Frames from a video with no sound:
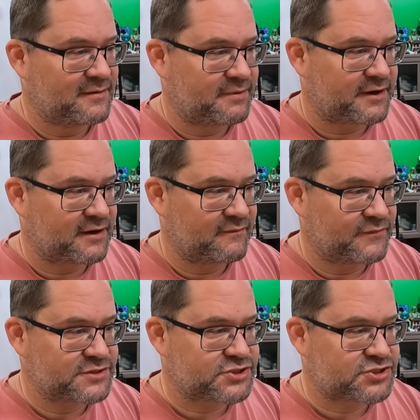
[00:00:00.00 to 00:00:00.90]
become
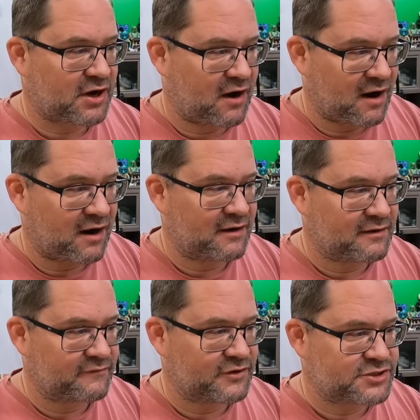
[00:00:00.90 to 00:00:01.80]
the star
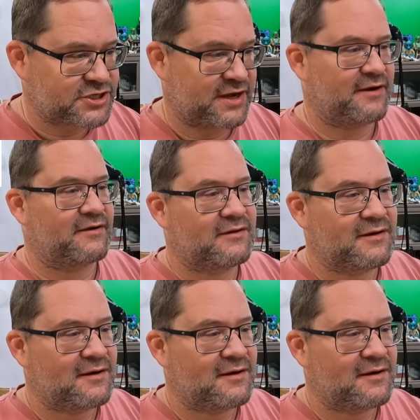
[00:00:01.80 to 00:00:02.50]
of your channel,